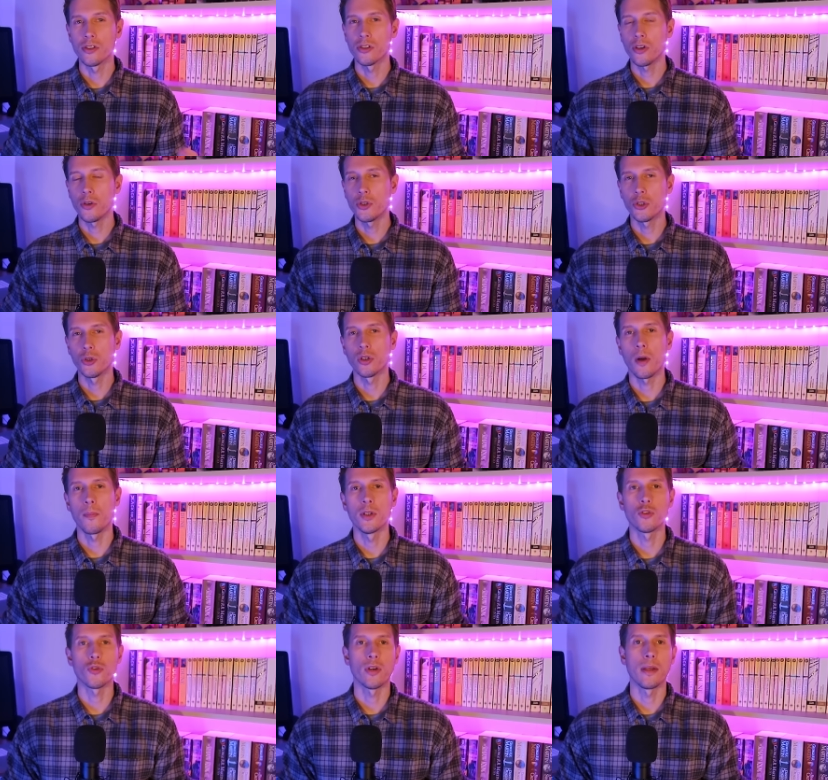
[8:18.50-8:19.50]
and social
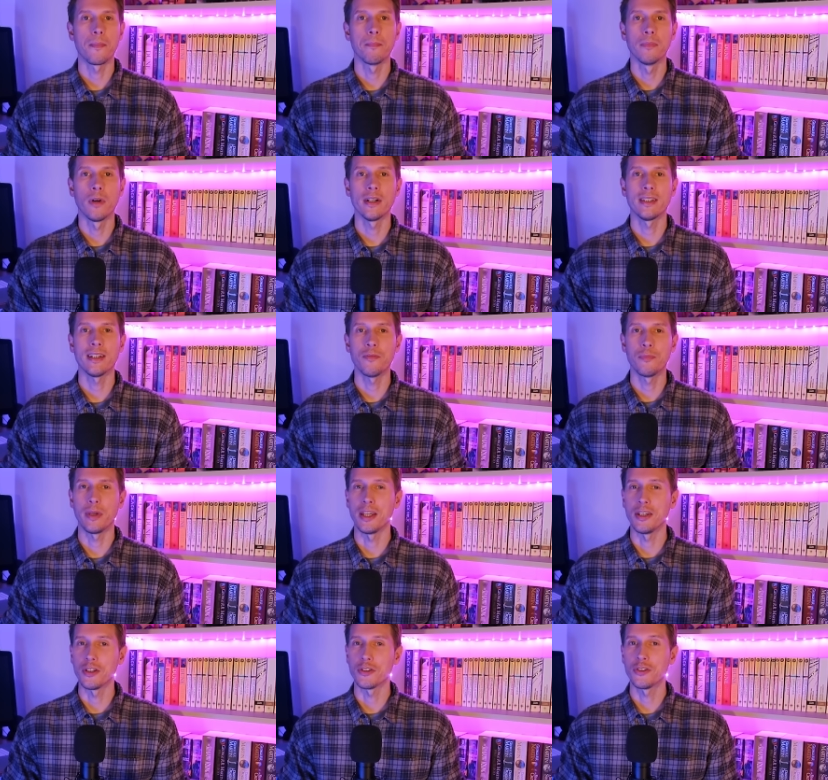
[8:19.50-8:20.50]
commentary might have
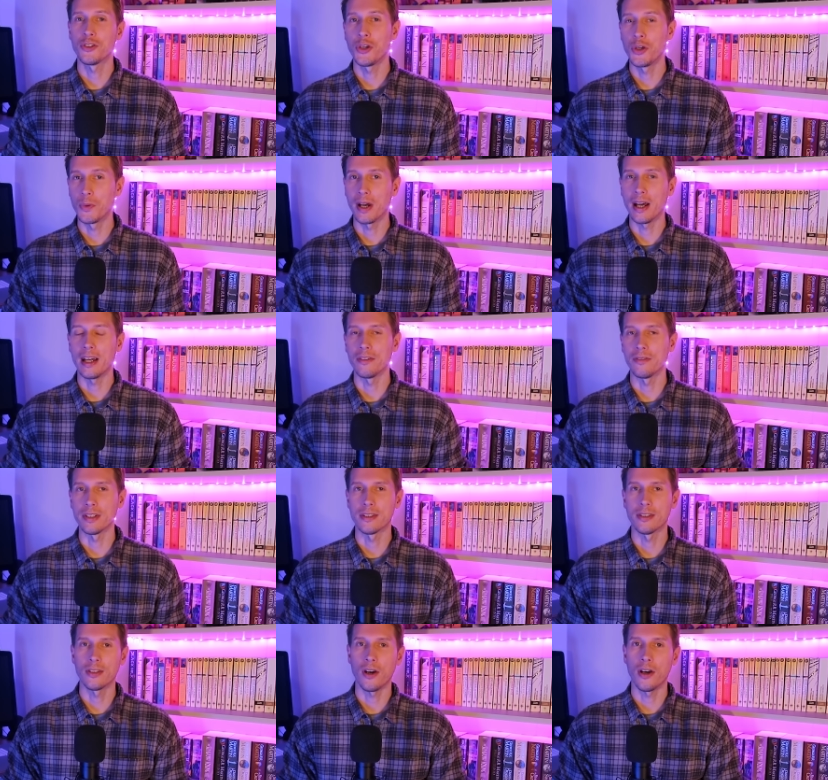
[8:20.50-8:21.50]
been too ahead of
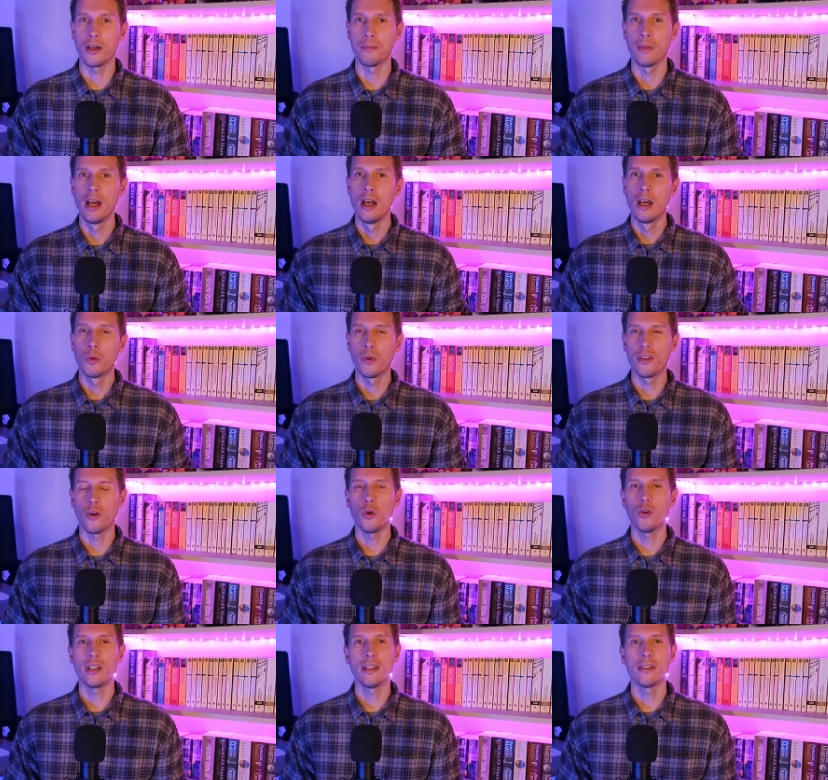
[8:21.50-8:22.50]
its time,
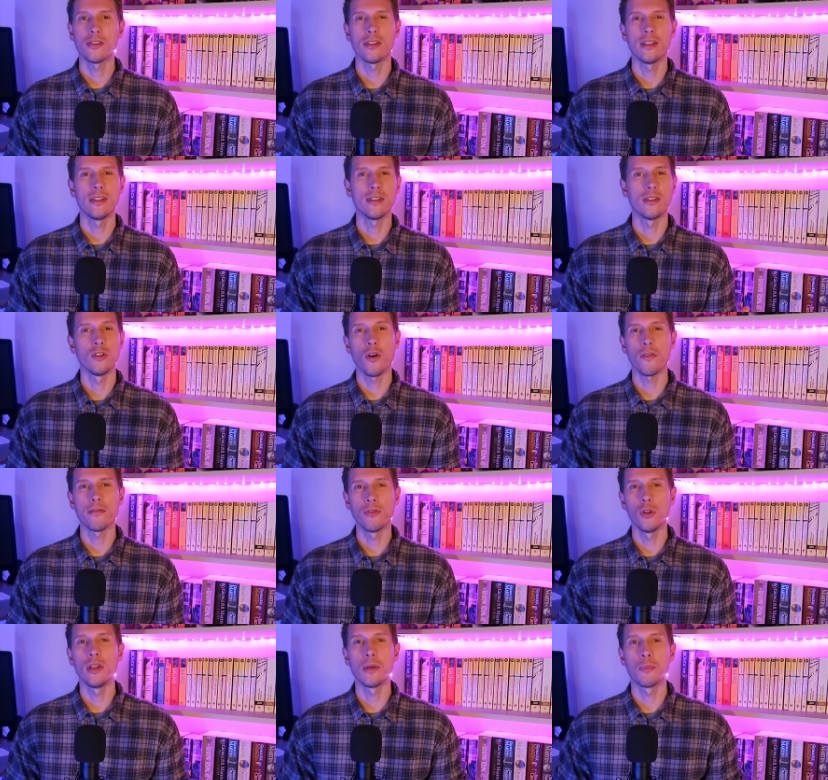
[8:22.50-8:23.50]
with audiences
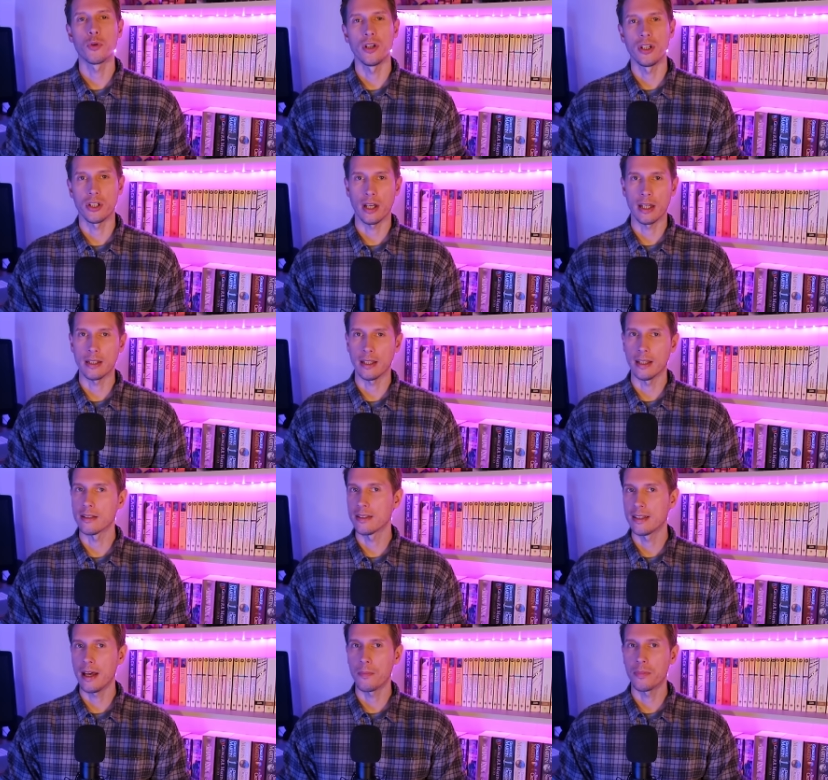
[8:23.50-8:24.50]
not fully appreciating
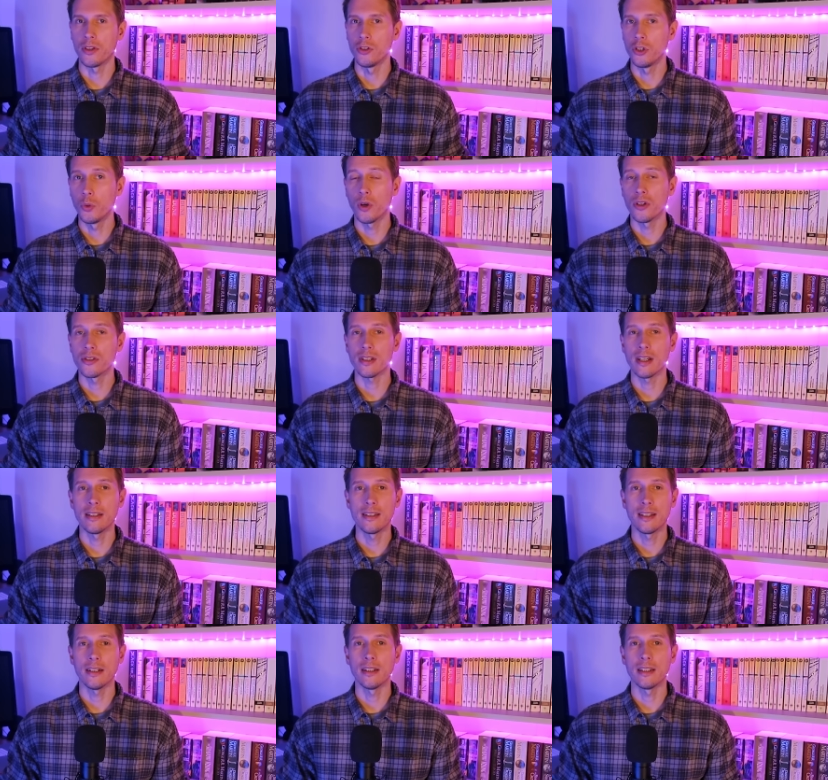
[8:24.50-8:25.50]
its depth and nuance
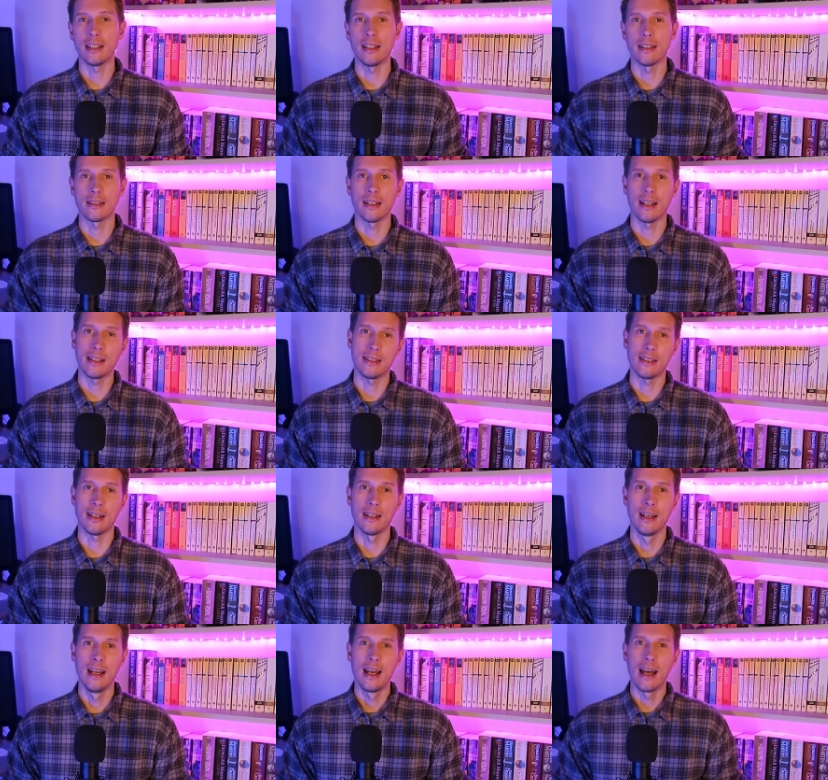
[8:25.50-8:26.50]
until years
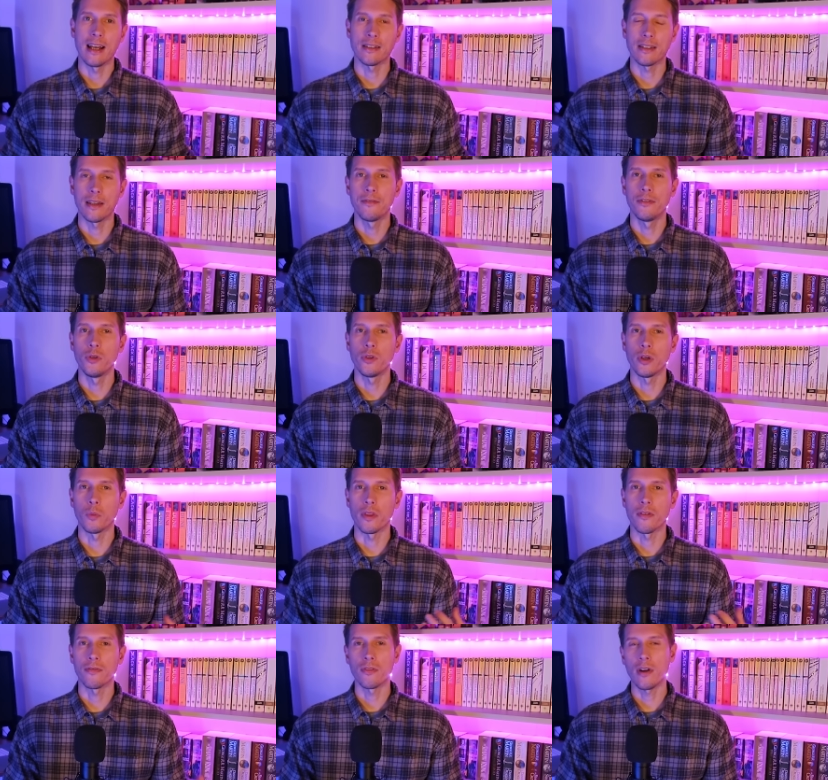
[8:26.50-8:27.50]
later, as they viewed
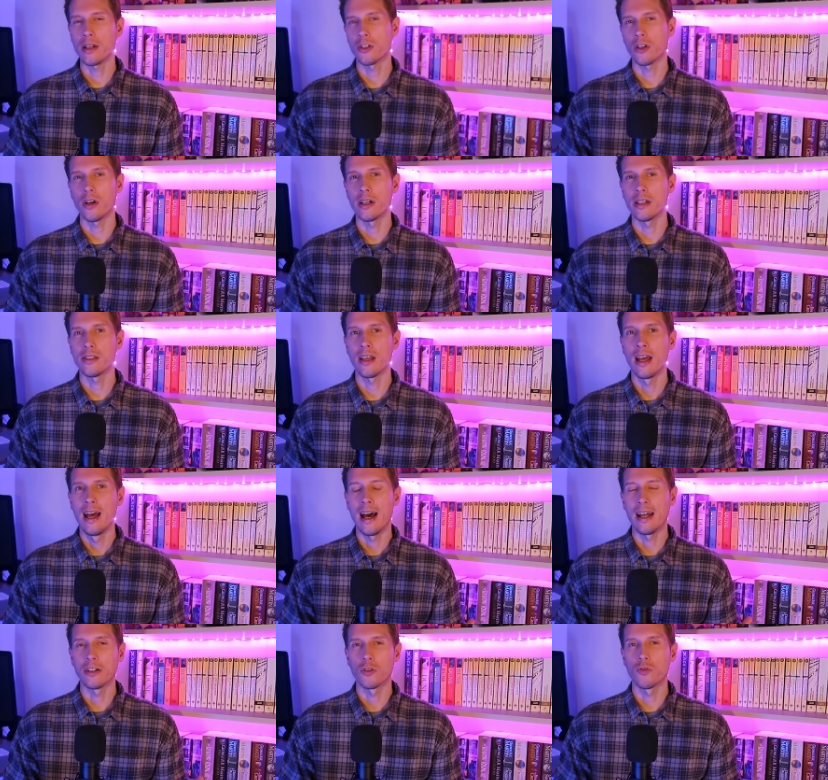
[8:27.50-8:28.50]
it with fresh eyes
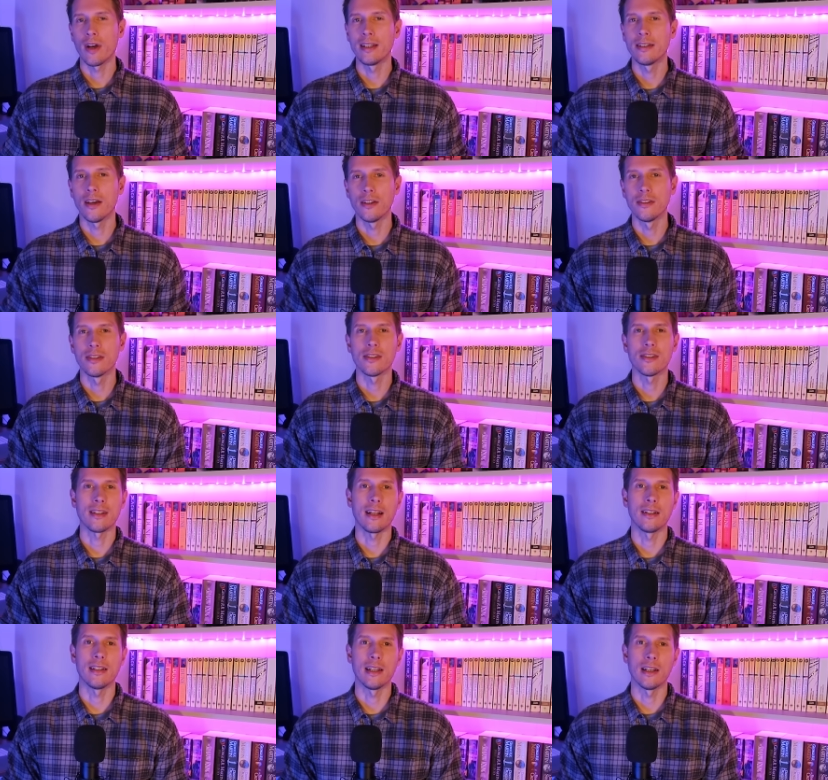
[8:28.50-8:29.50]
and a greater
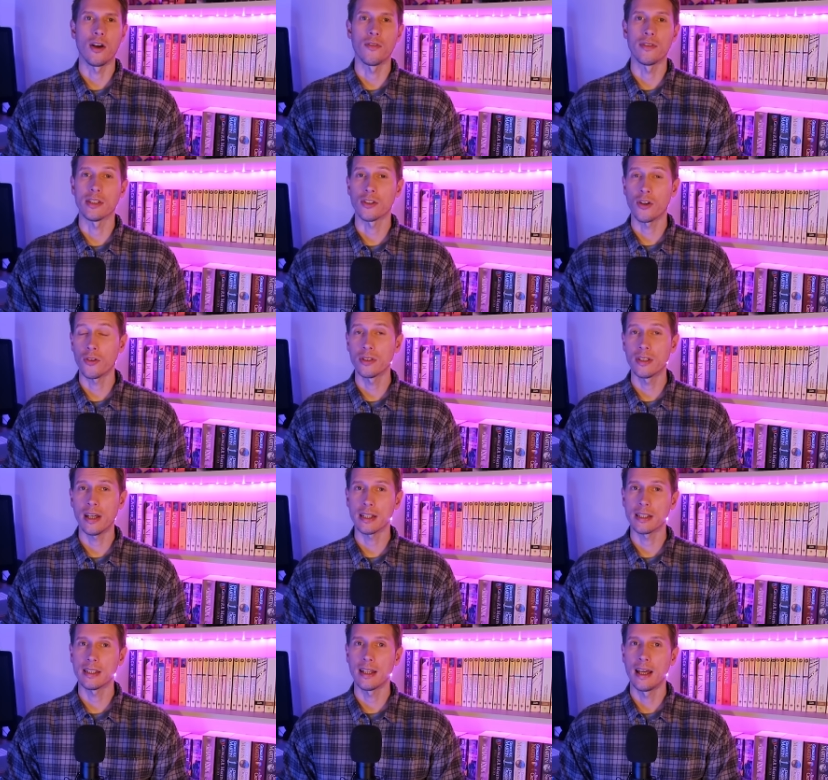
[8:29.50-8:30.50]
understanding of its
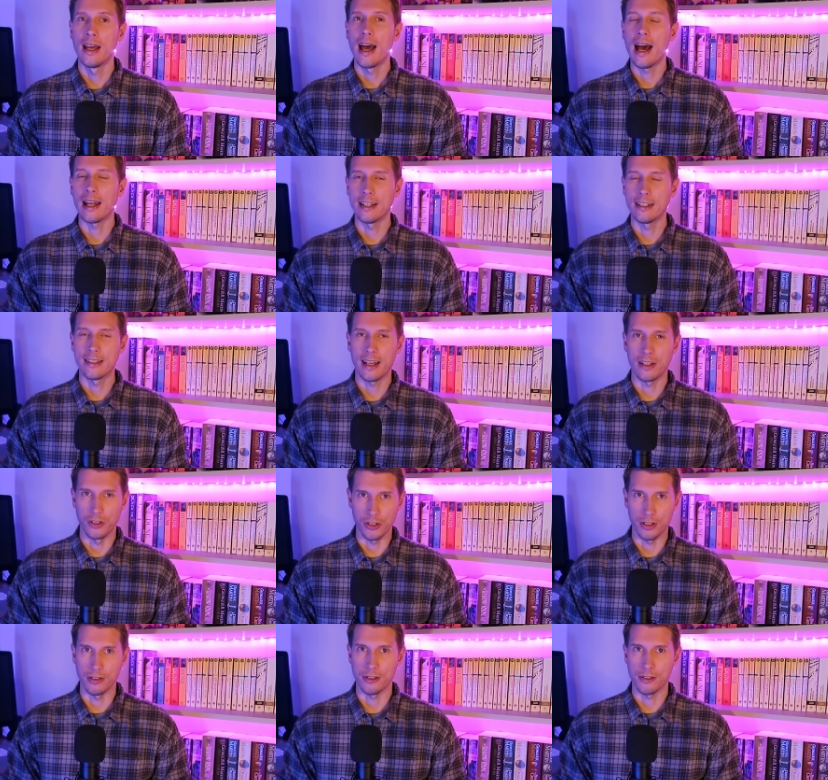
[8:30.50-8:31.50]
context and
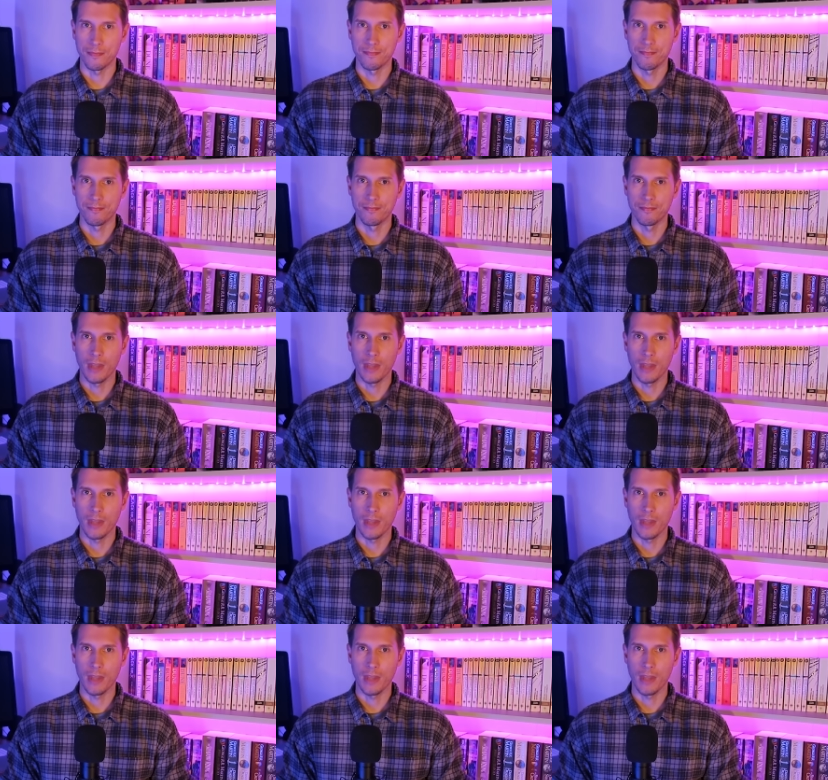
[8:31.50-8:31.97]
intentions.